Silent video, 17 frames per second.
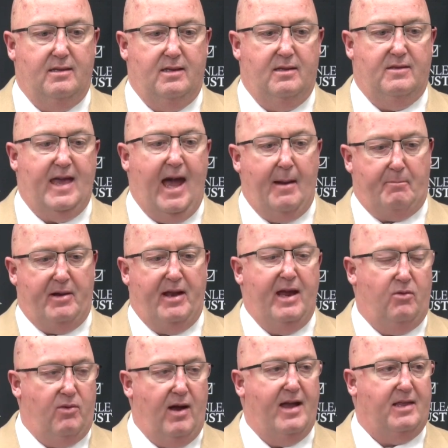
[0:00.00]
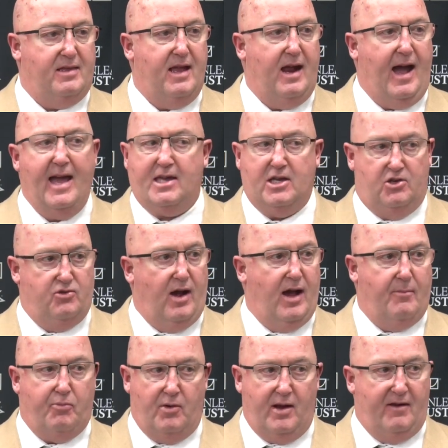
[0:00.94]
That play right there, I could
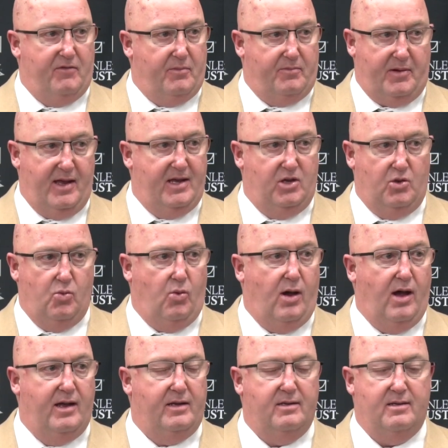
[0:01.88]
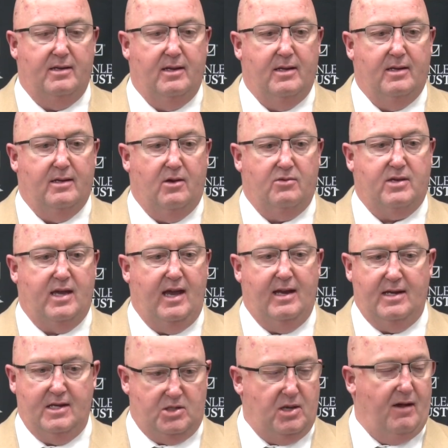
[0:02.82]
drop whatever play you want,
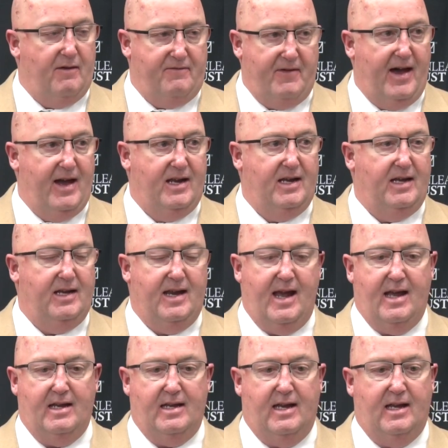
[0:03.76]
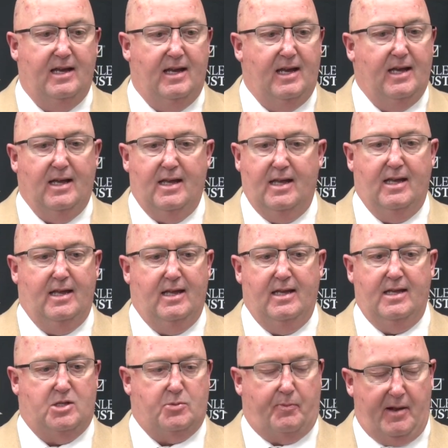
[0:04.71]
okay, and it's all fine and dandy.
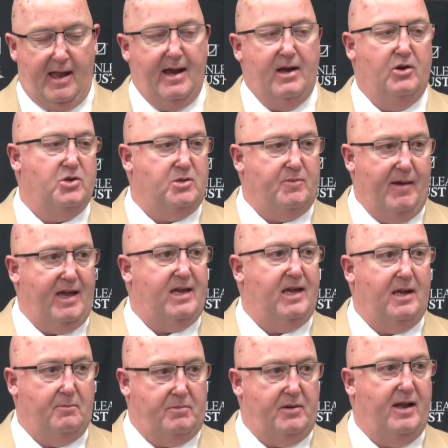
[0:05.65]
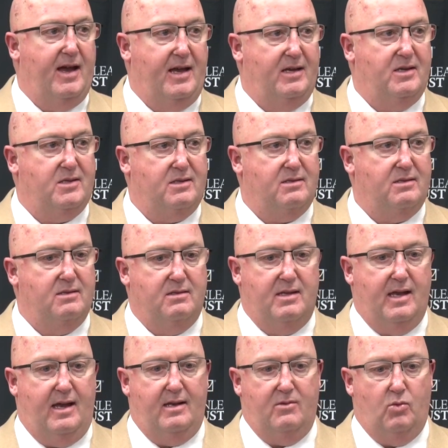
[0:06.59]
It's players making plays
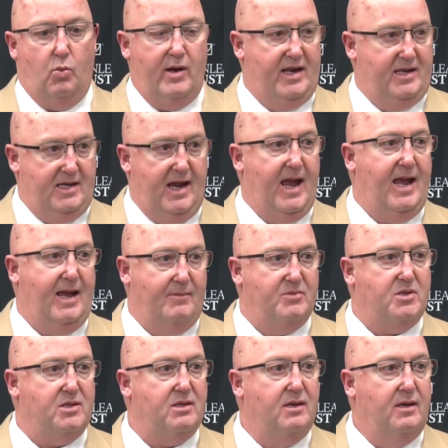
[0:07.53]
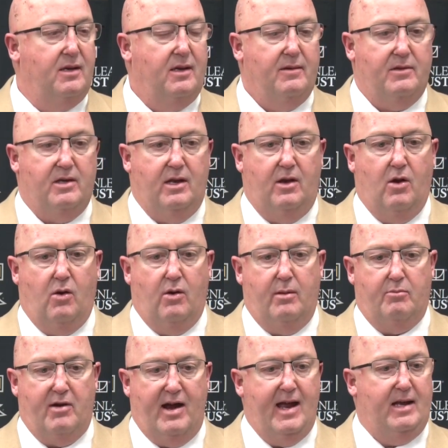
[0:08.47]
that win games, you know,
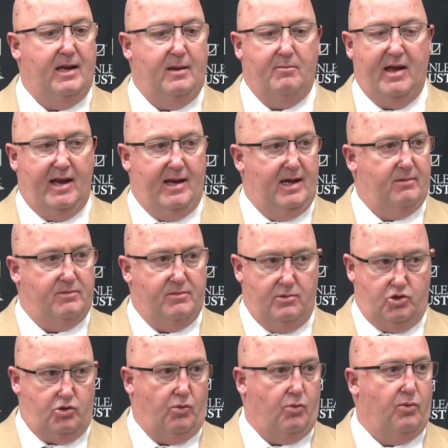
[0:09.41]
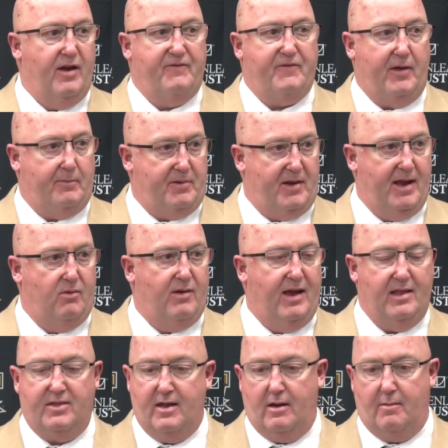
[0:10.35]
and Brandon made a terrific play
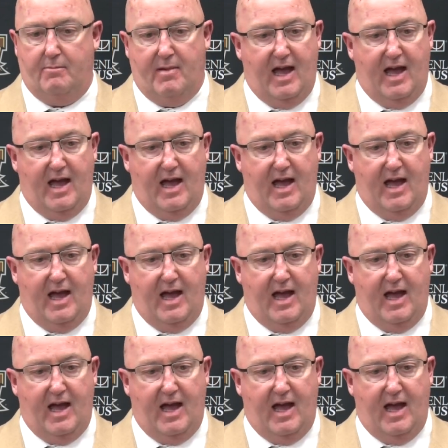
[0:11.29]
right there.